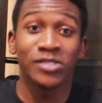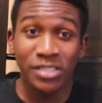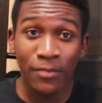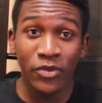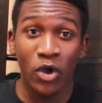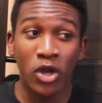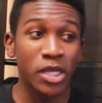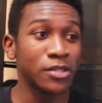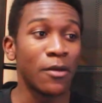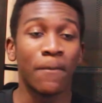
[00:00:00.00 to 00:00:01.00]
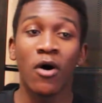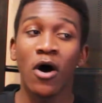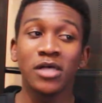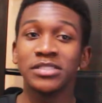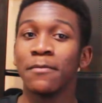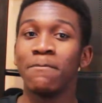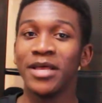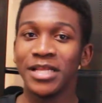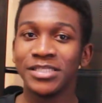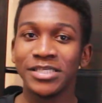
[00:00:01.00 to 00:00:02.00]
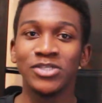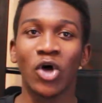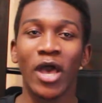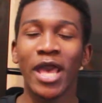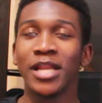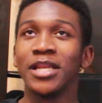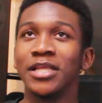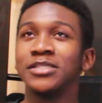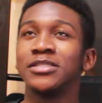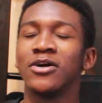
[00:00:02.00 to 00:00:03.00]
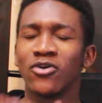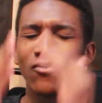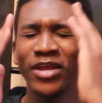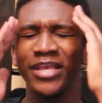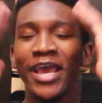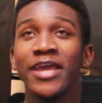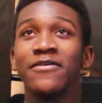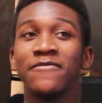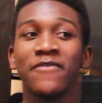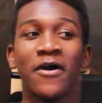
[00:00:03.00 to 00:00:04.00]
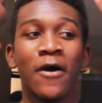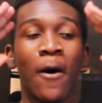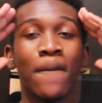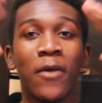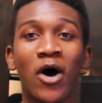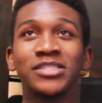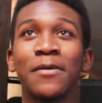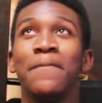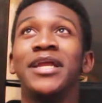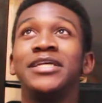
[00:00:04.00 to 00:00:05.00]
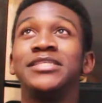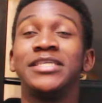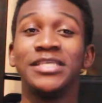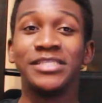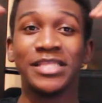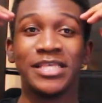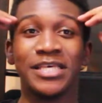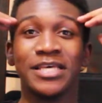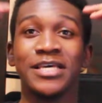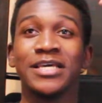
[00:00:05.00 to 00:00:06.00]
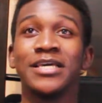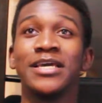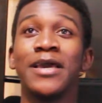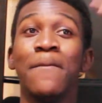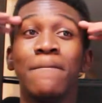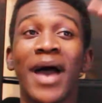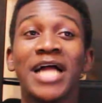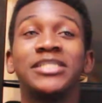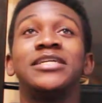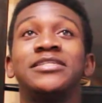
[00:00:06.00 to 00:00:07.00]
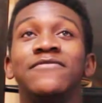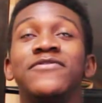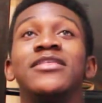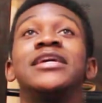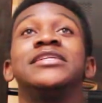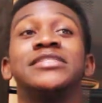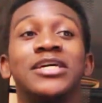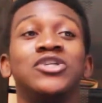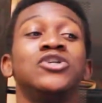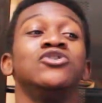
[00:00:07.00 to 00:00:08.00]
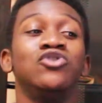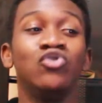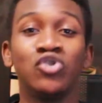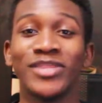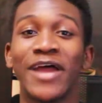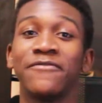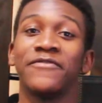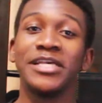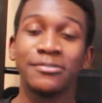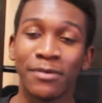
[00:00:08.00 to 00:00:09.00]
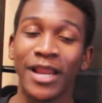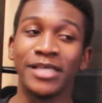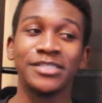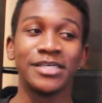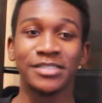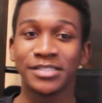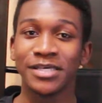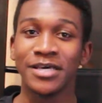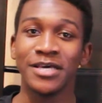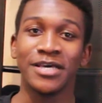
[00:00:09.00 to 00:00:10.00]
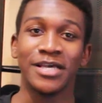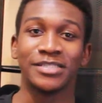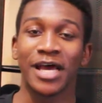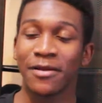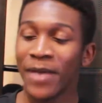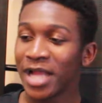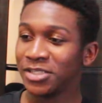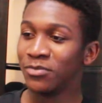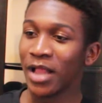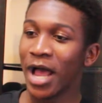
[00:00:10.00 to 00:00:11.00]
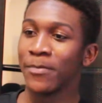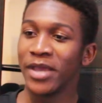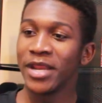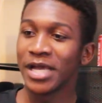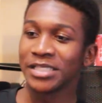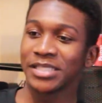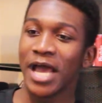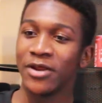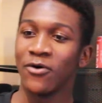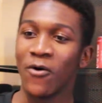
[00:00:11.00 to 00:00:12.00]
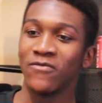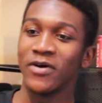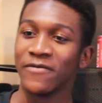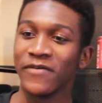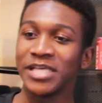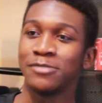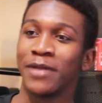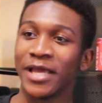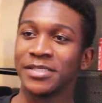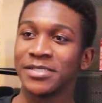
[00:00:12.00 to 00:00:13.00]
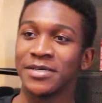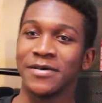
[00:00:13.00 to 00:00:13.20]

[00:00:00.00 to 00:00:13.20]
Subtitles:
something on it. The possibilities are endless. The creative possibilities and the imaginative things that you could do to that faceplate, it's unimaginable. I'm getting excited over a faceplate.